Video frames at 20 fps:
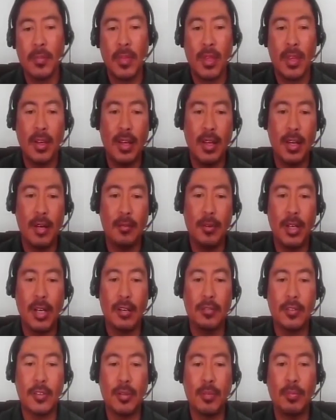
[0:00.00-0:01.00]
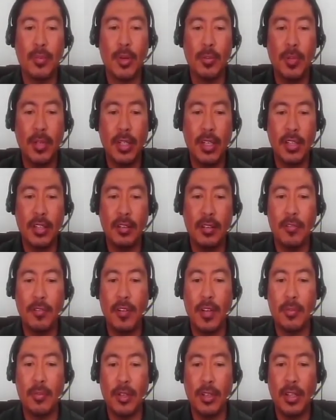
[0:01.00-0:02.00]
Um, we have some brominated
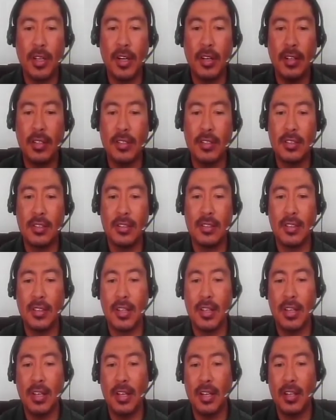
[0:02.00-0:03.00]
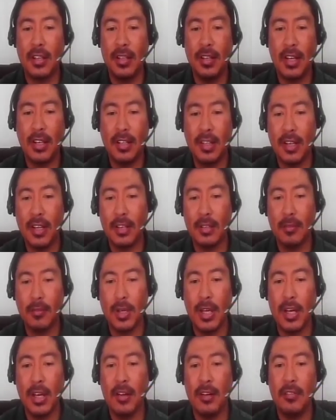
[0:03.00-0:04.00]
flame retardants, and under that we
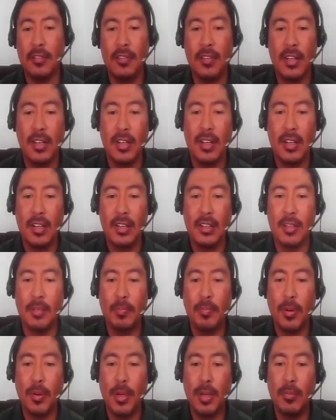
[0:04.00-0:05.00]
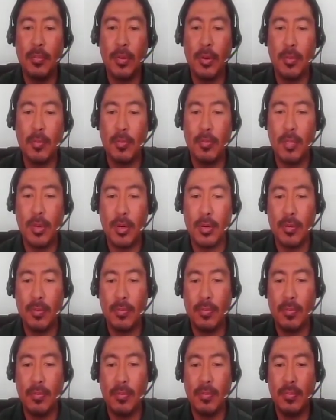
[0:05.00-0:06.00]
have the
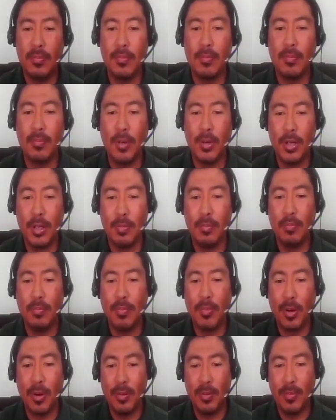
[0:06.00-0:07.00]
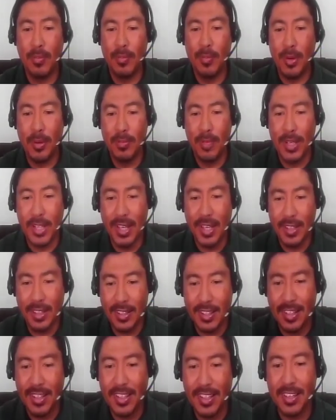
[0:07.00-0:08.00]
polybrominated
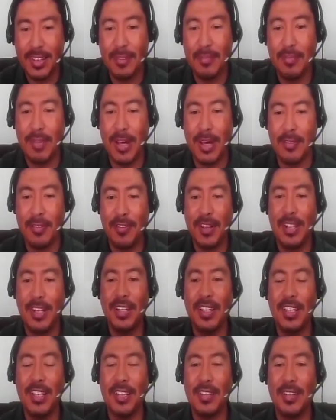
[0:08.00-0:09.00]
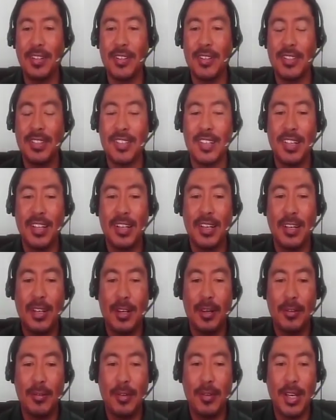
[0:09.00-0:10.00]
biphenyl ethers.
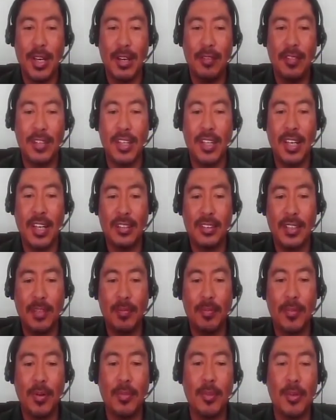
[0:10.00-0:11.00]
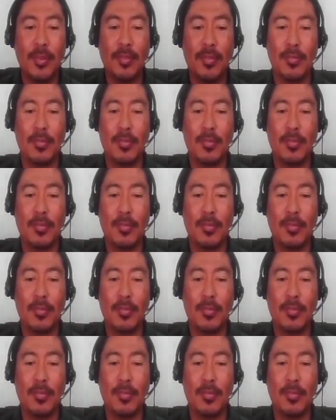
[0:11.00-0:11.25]
We have the hexabromo